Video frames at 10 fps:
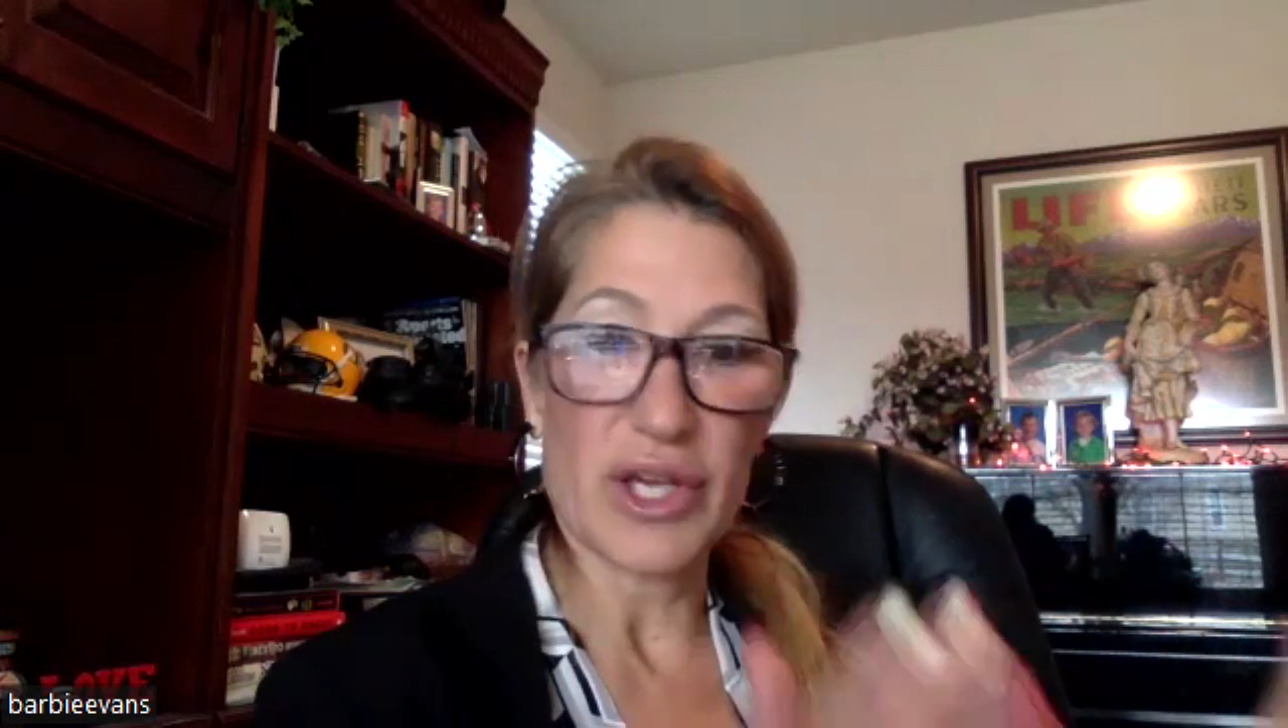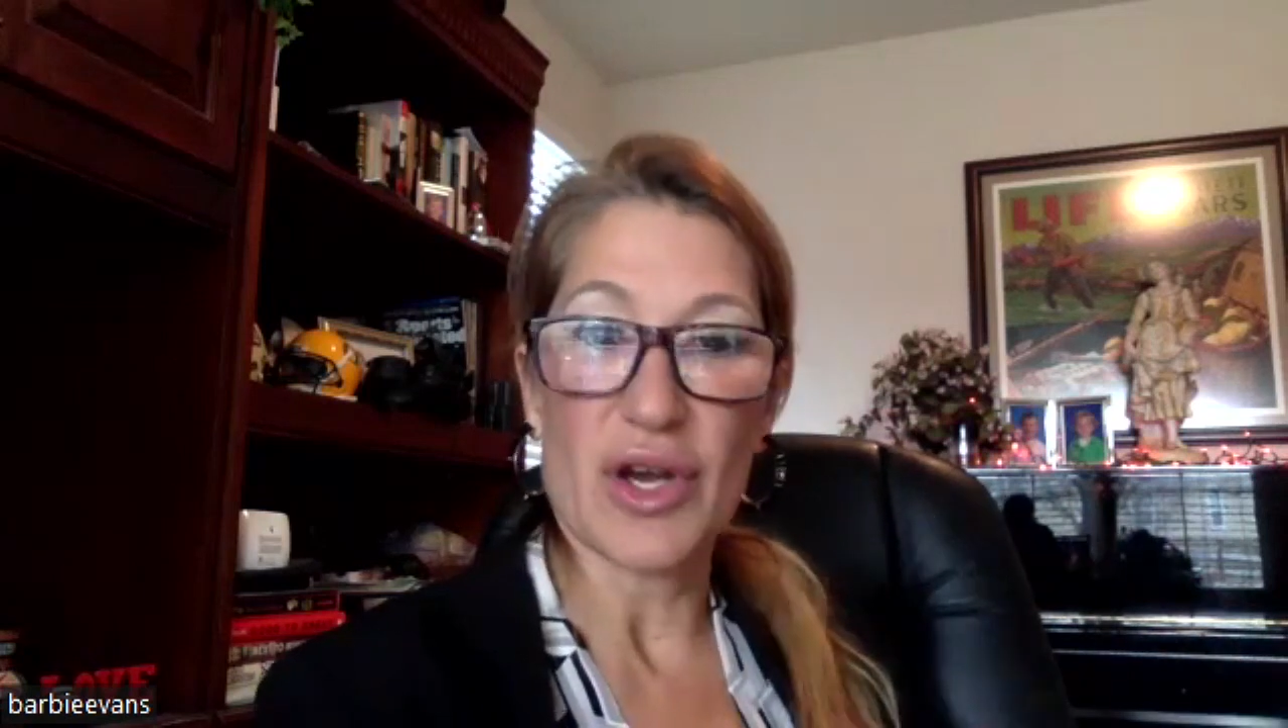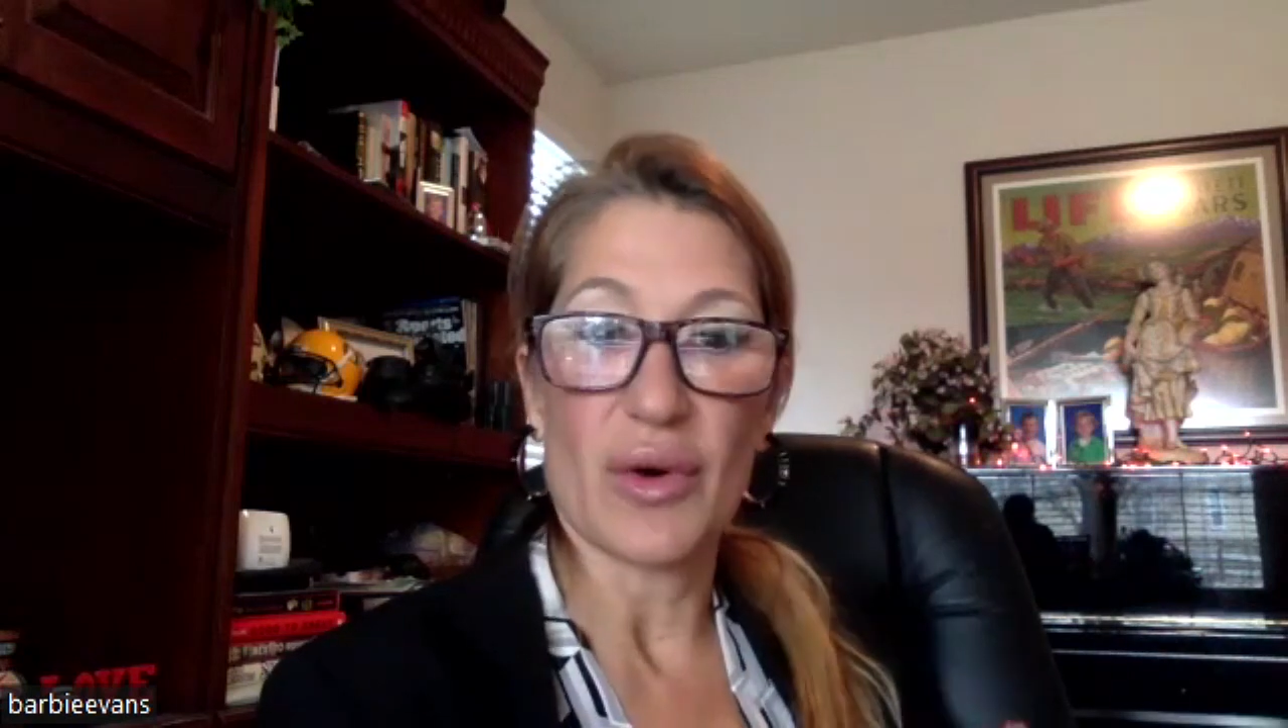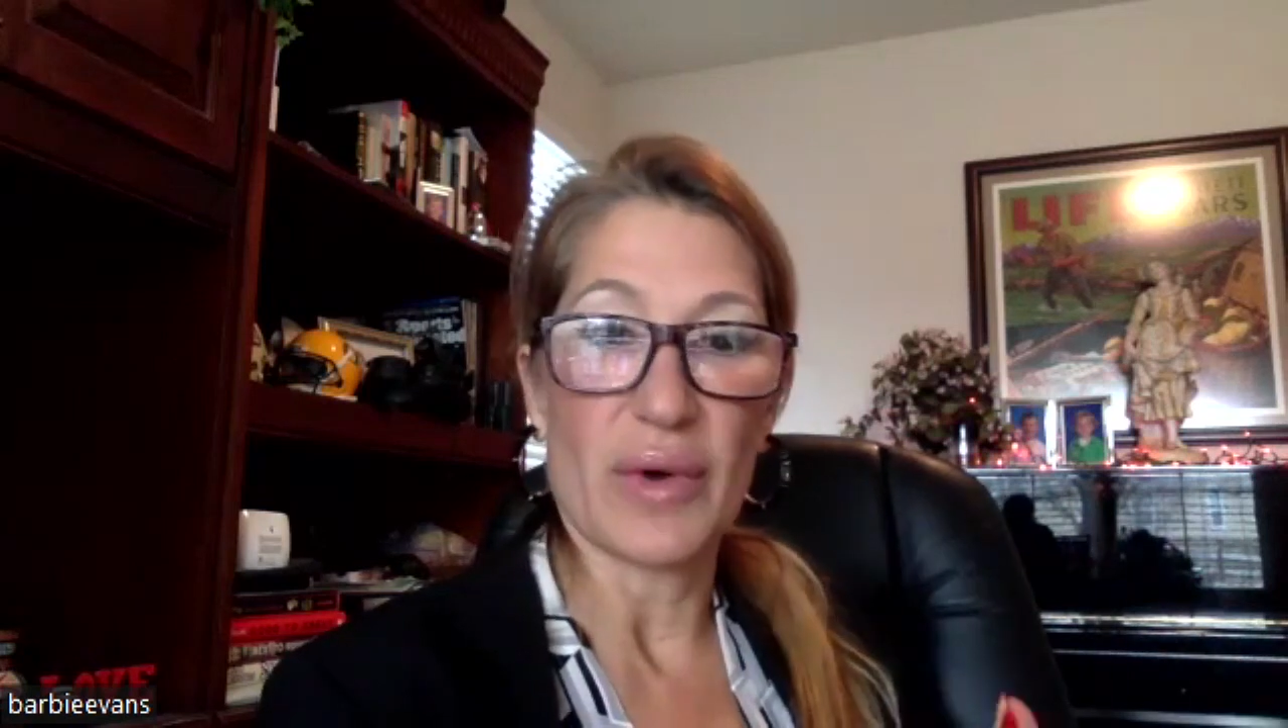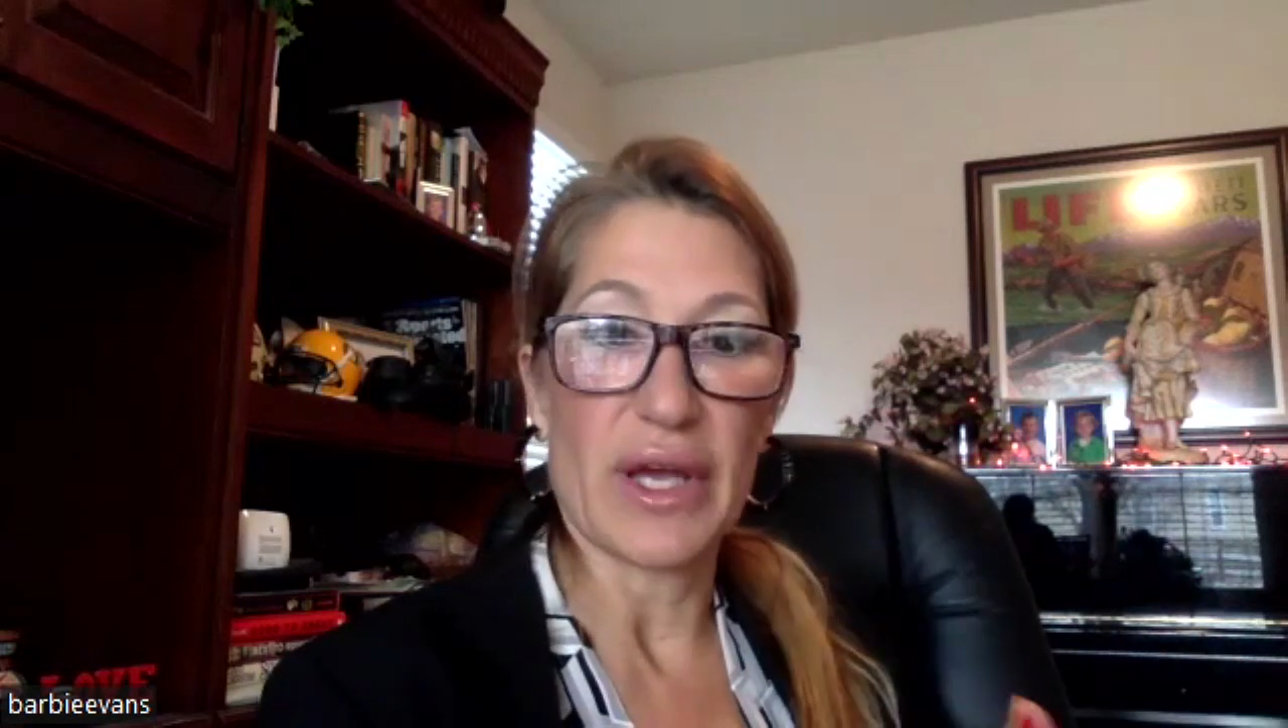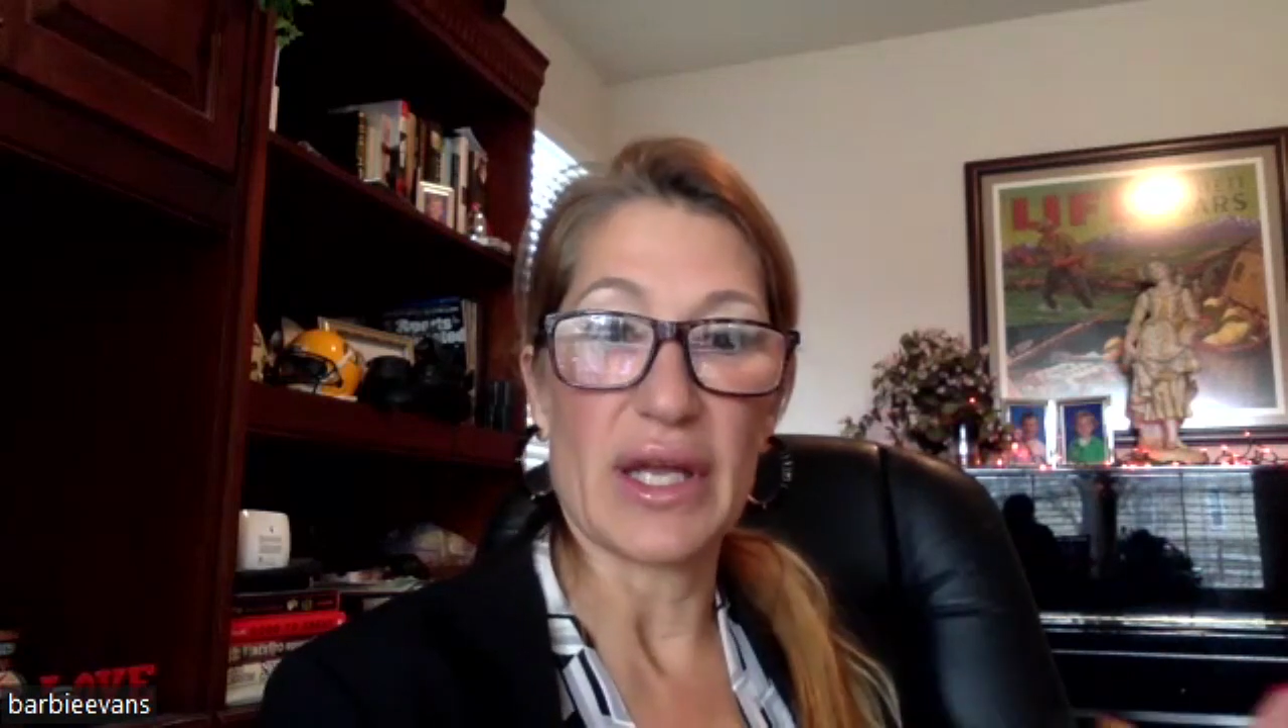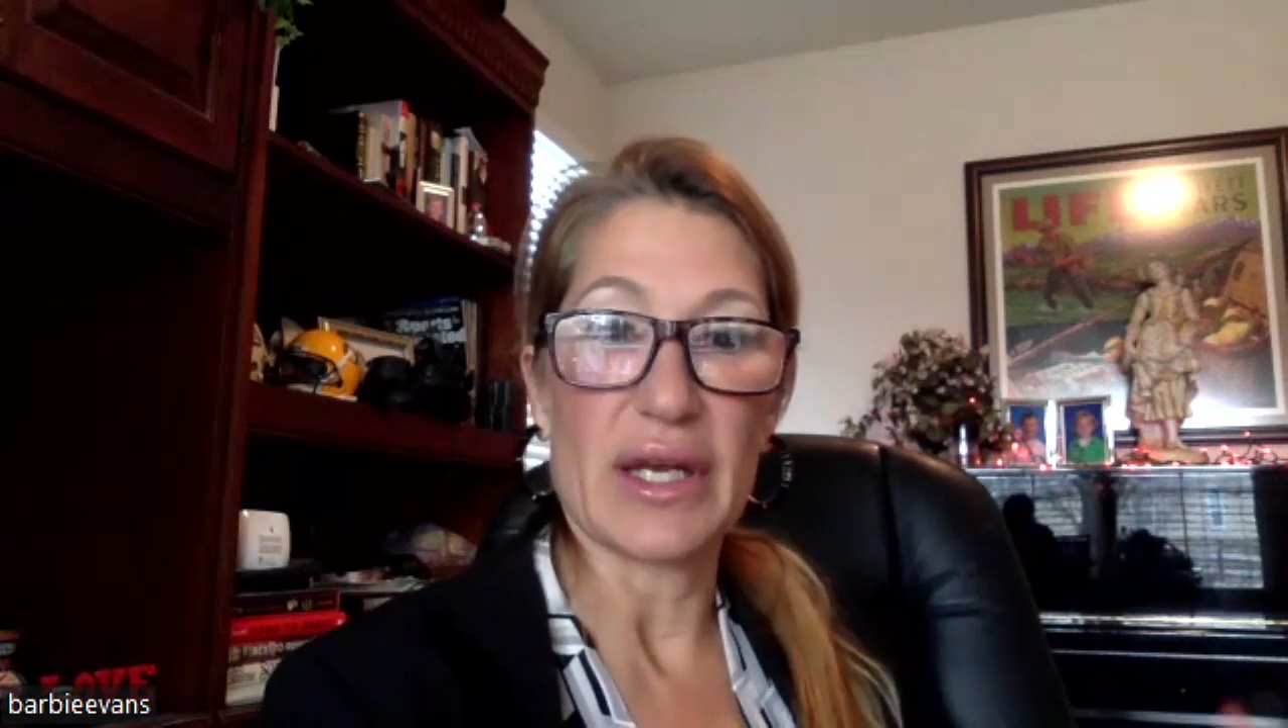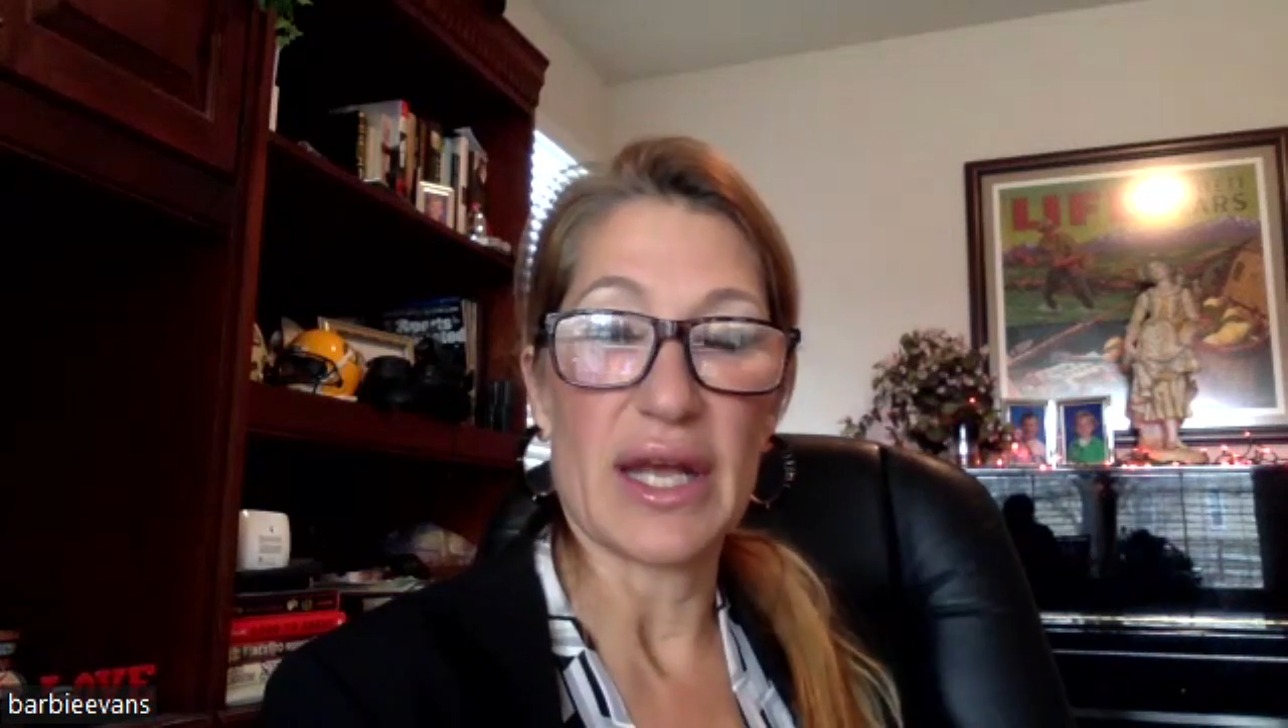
go in